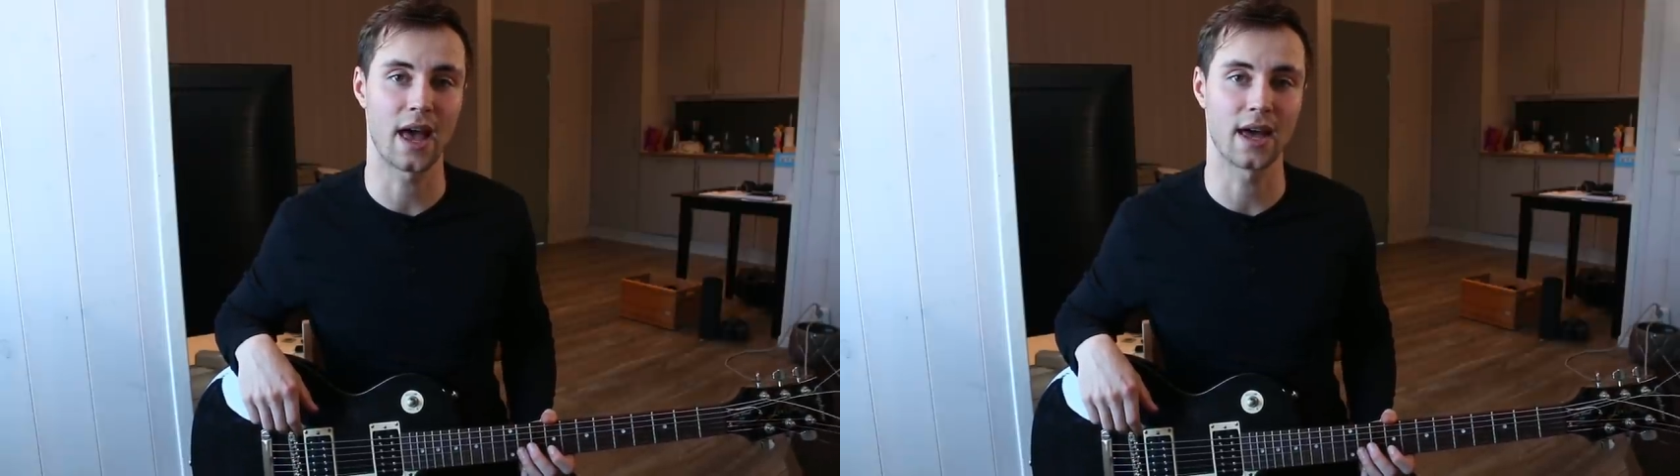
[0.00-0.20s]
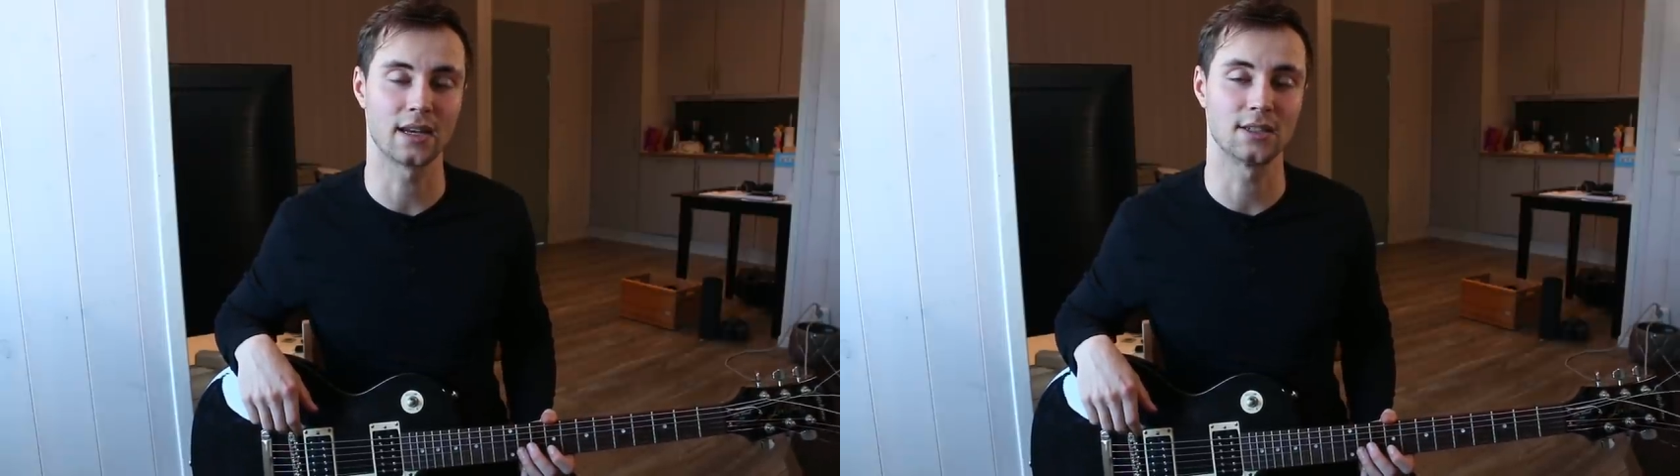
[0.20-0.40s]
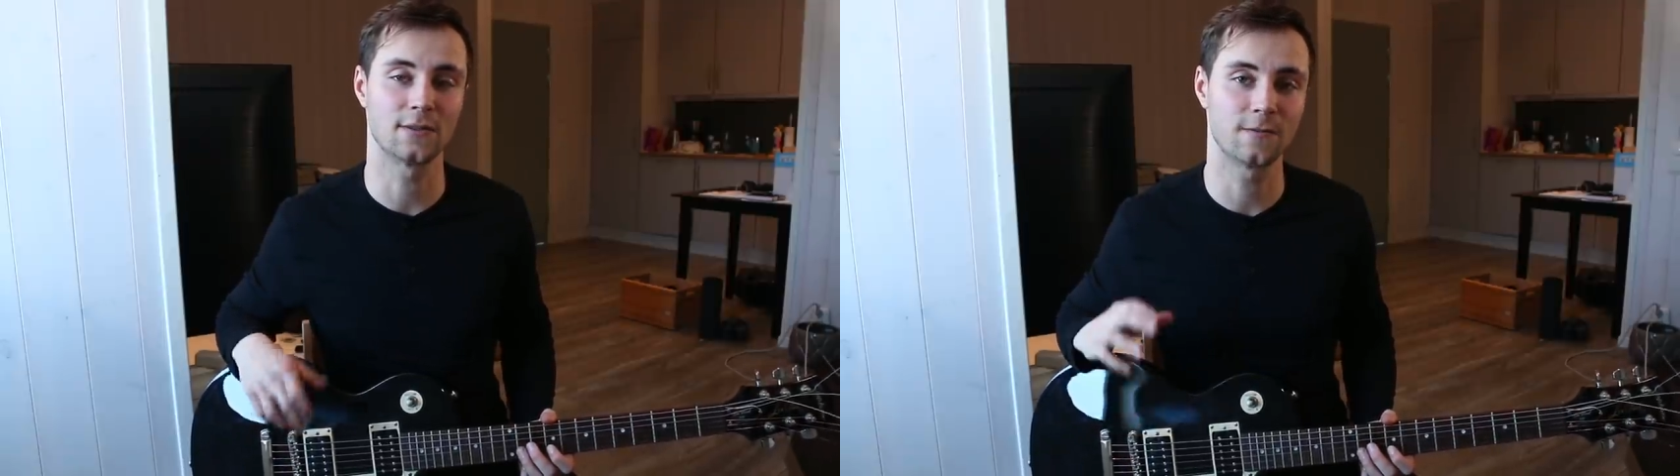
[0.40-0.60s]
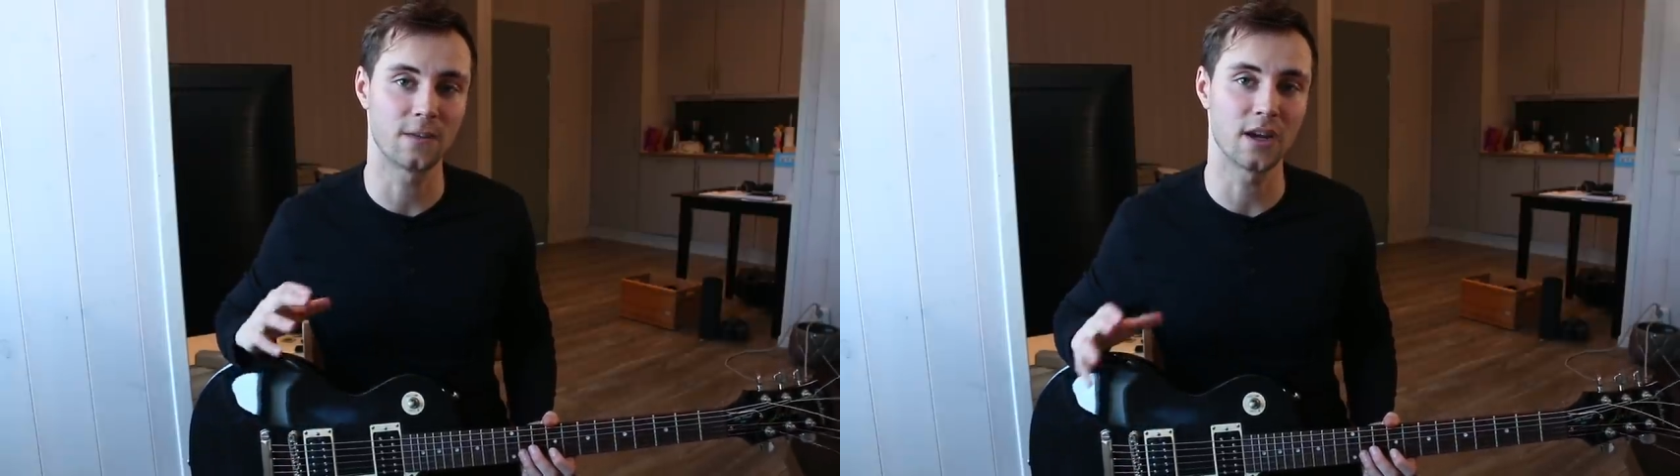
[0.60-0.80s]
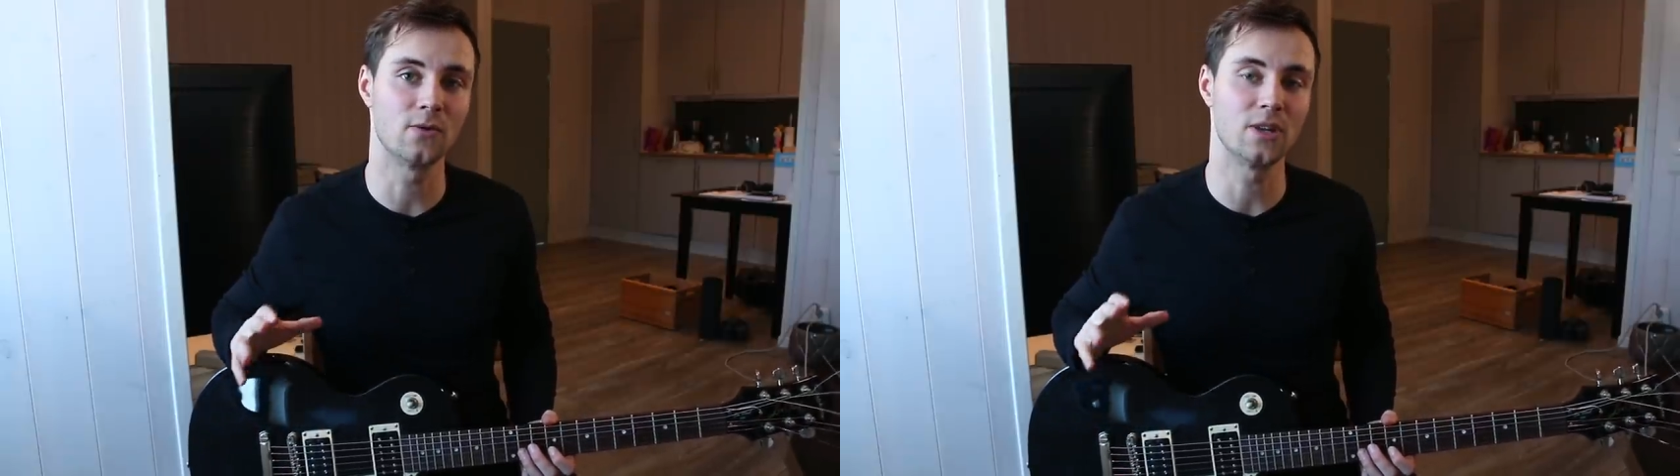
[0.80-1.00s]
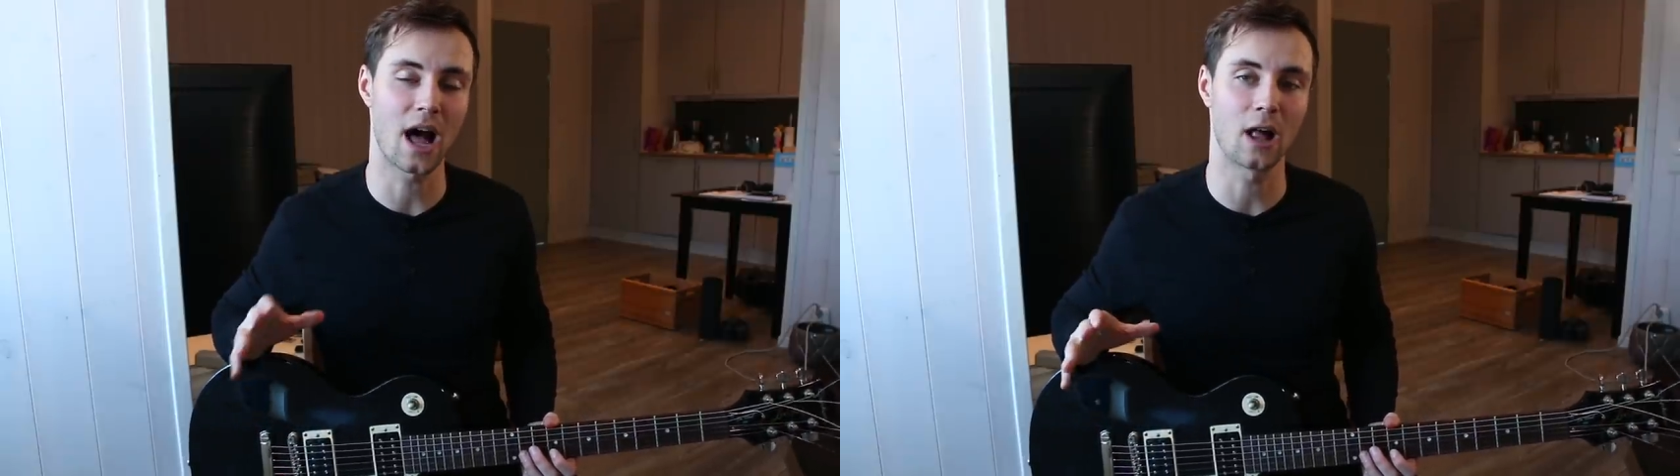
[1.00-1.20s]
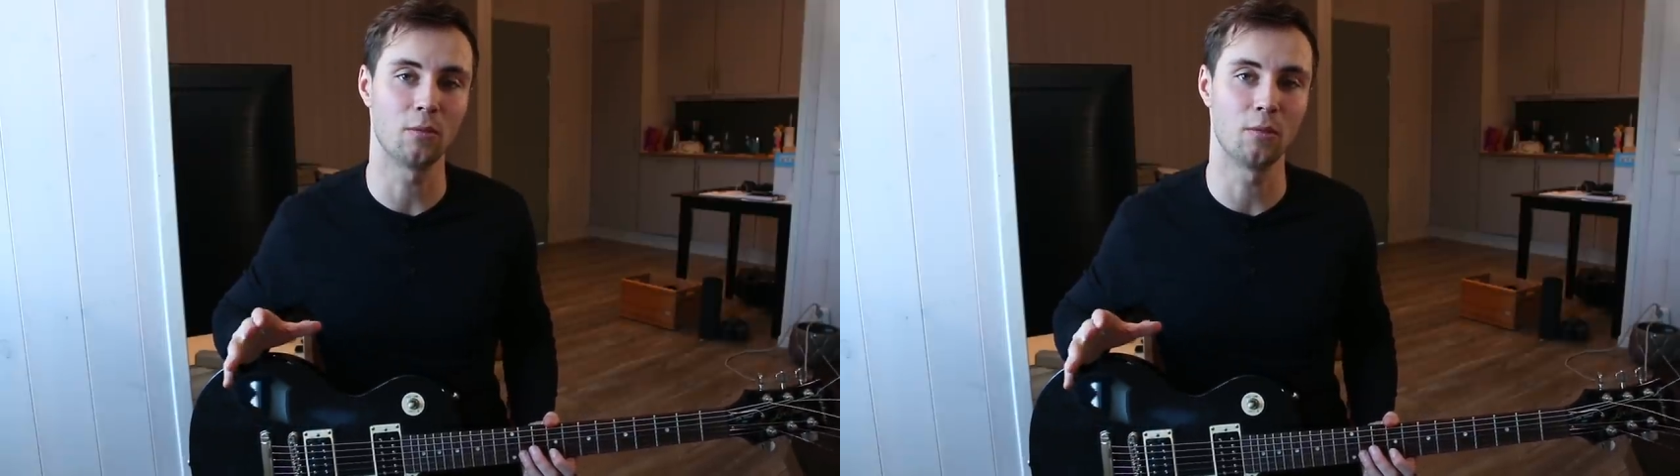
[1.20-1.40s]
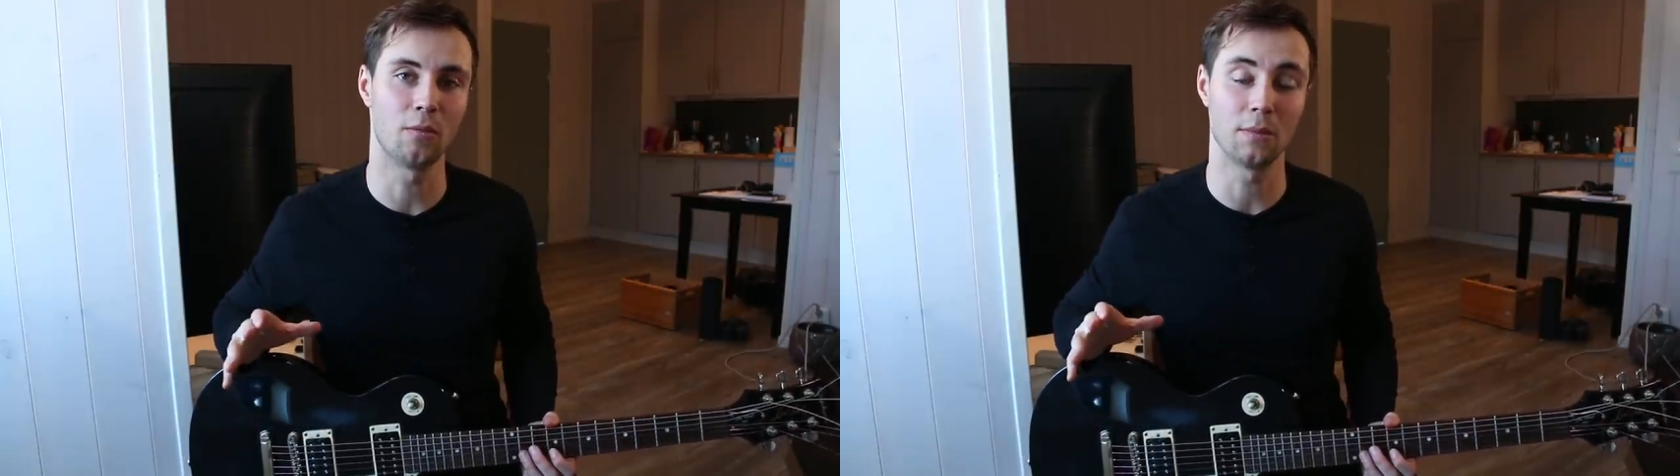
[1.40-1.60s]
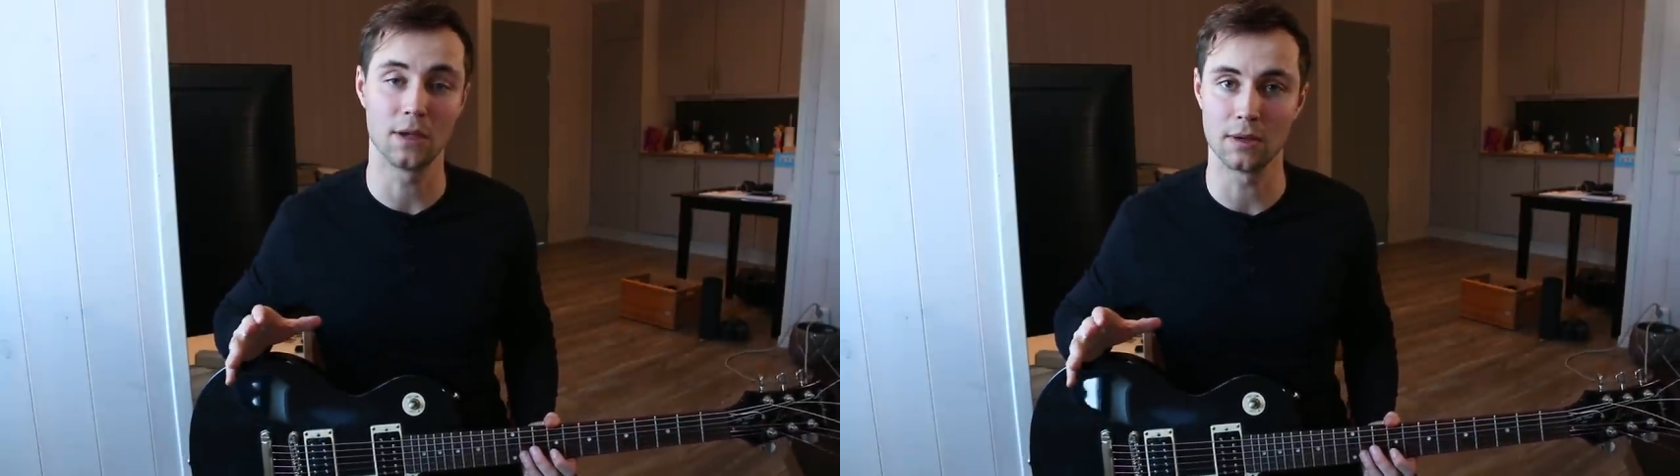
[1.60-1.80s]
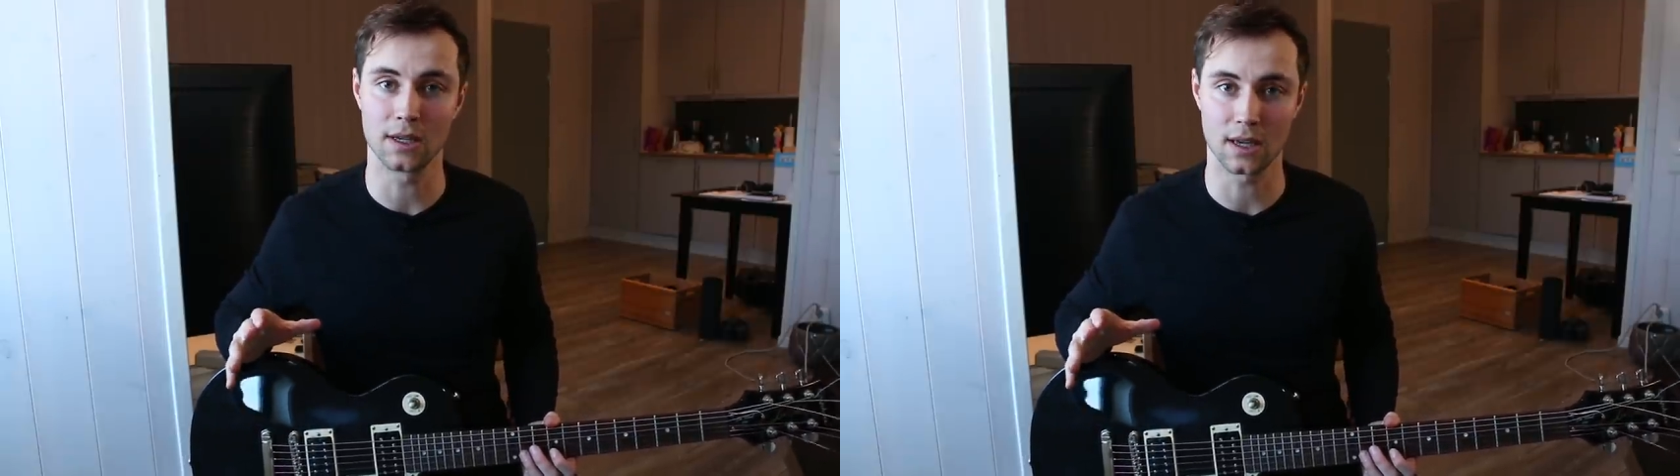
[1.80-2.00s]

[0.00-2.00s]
that his favorite album by B.B.